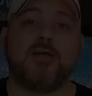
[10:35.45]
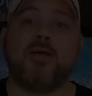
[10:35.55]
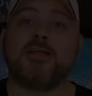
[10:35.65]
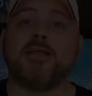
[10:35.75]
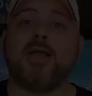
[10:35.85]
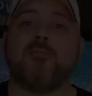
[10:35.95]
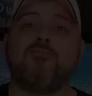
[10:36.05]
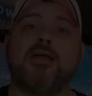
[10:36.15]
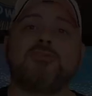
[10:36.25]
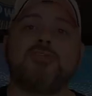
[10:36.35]
I can
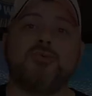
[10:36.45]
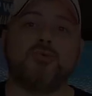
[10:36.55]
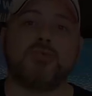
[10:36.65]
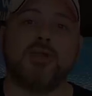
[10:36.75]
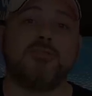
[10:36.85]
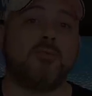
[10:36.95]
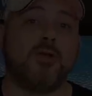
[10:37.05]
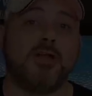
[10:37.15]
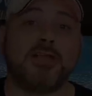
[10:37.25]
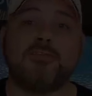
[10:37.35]
come round to yours after
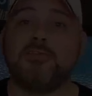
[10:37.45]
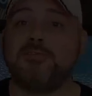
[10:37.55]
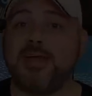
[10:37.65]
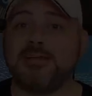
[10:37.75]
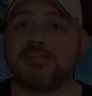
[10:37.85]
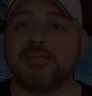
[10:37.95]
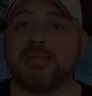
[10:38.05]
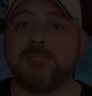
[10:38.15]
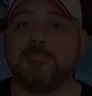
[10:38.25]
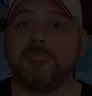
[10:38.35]
work if you fancy.